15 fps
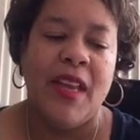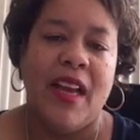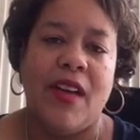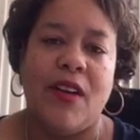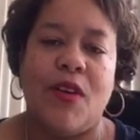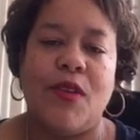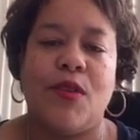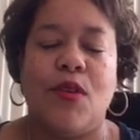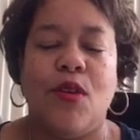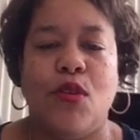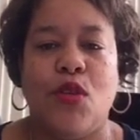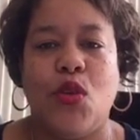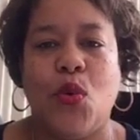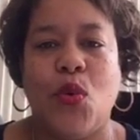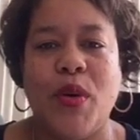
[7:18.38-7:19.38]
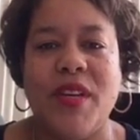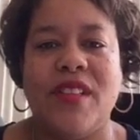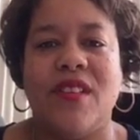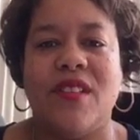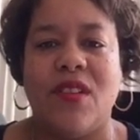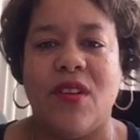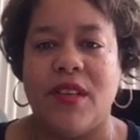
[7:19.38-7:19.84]
and also your
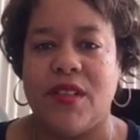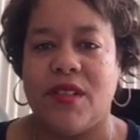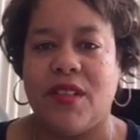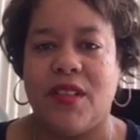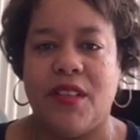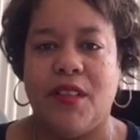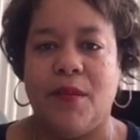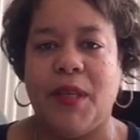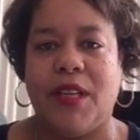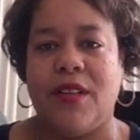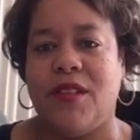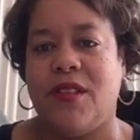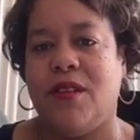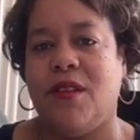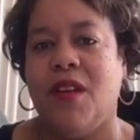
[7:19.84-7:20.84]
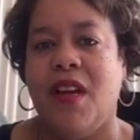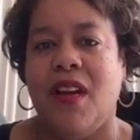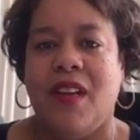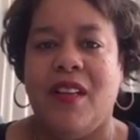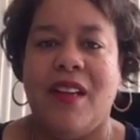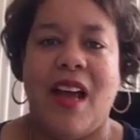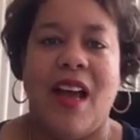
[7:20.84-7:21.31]
choices aren't as good because you're
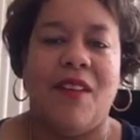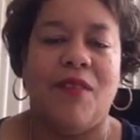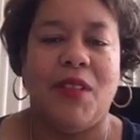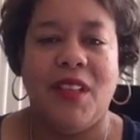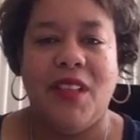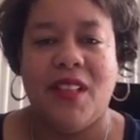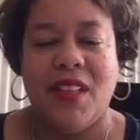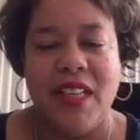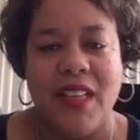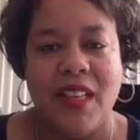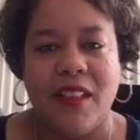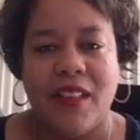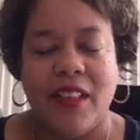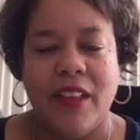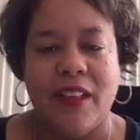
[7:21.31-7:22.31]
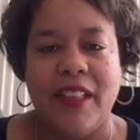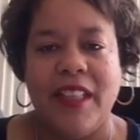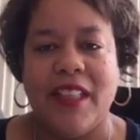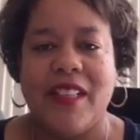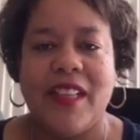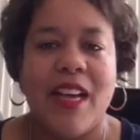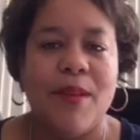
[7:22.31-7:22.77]
not really thinking clearly in
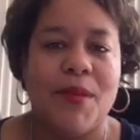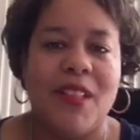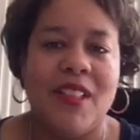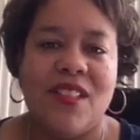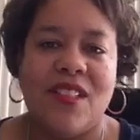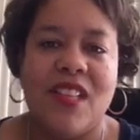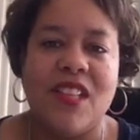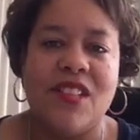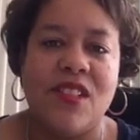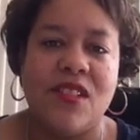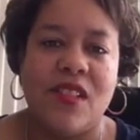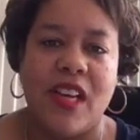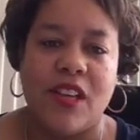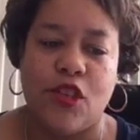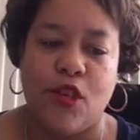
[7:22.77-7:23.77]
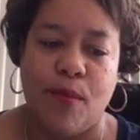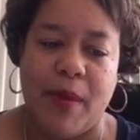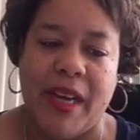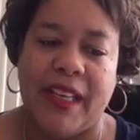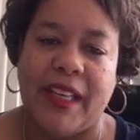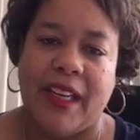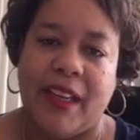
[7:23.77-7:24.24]
the types of decisions that you're
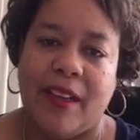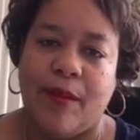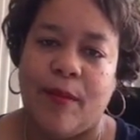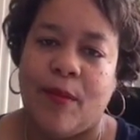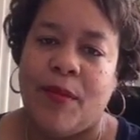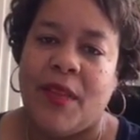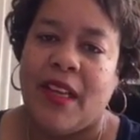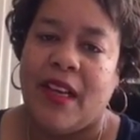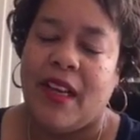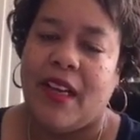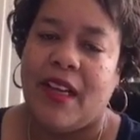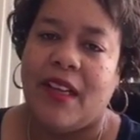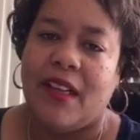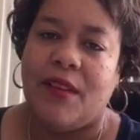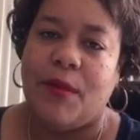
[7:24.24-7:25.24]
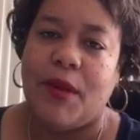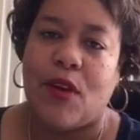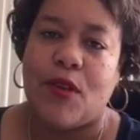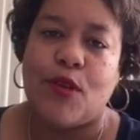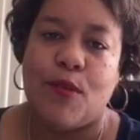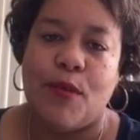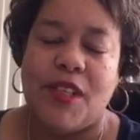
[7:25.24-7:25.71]
making. And we
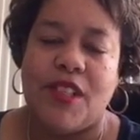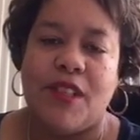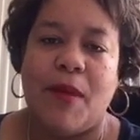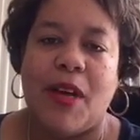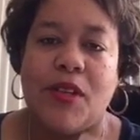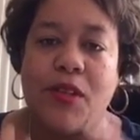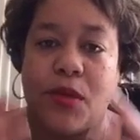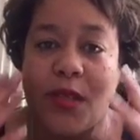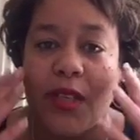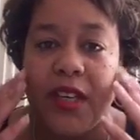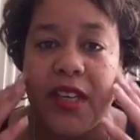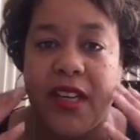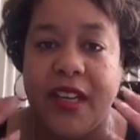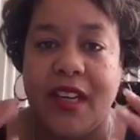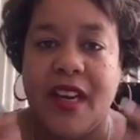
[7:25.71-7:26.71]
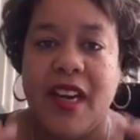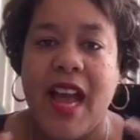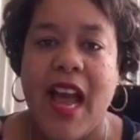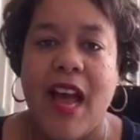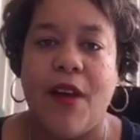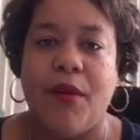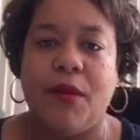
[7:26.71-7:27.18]
also mentioned about your skin and
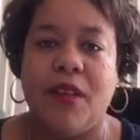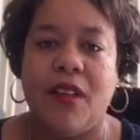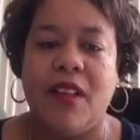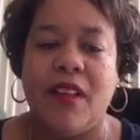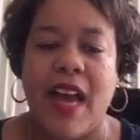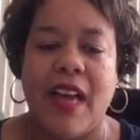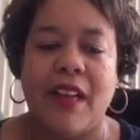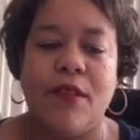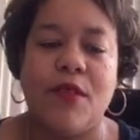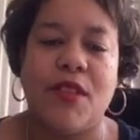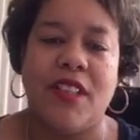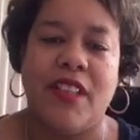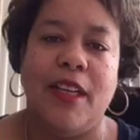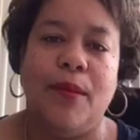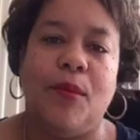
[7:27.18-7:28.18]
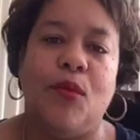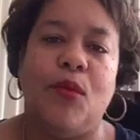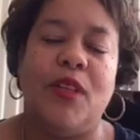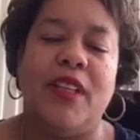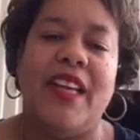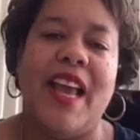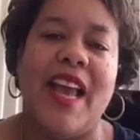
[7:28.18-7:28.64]
how lack of sleep
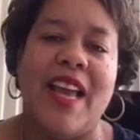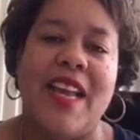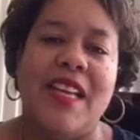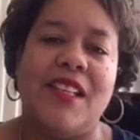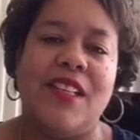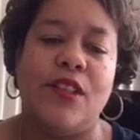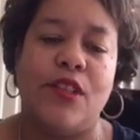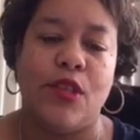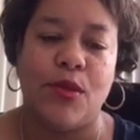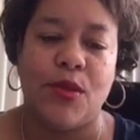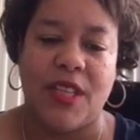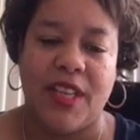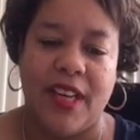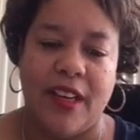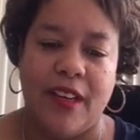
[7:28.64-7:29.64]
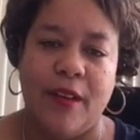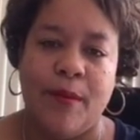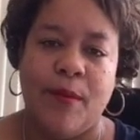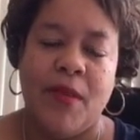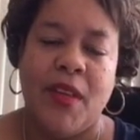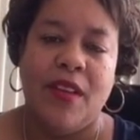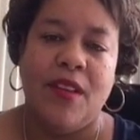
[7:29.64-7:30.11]
really ages your skin.
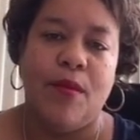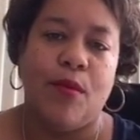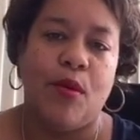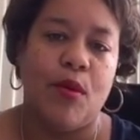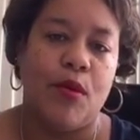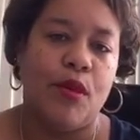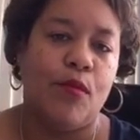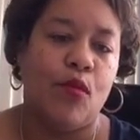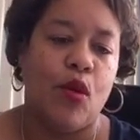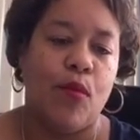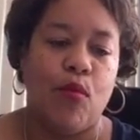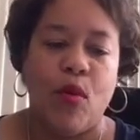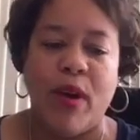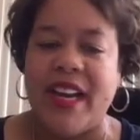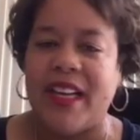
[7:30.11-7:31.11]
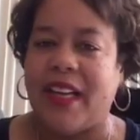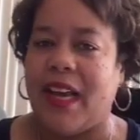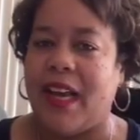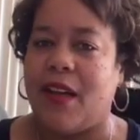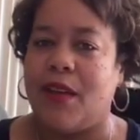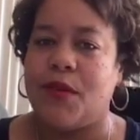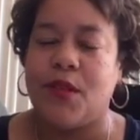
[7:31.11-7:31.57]
You're prone to more
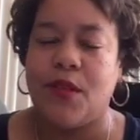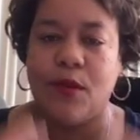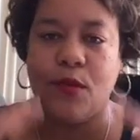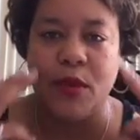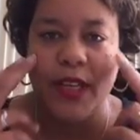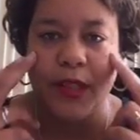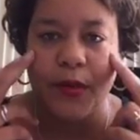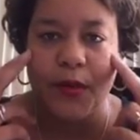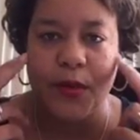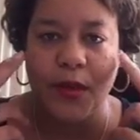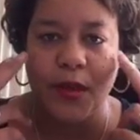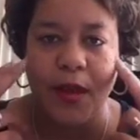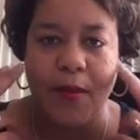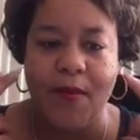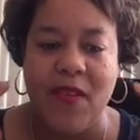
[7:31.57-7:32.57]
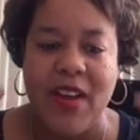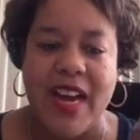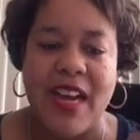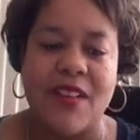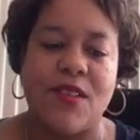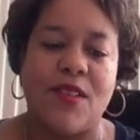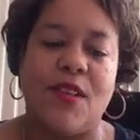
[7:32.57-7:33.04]
breakouts, the wrinkles will come
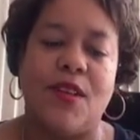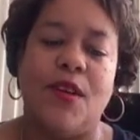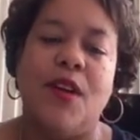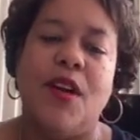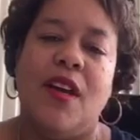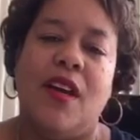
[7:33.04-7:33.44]
faster,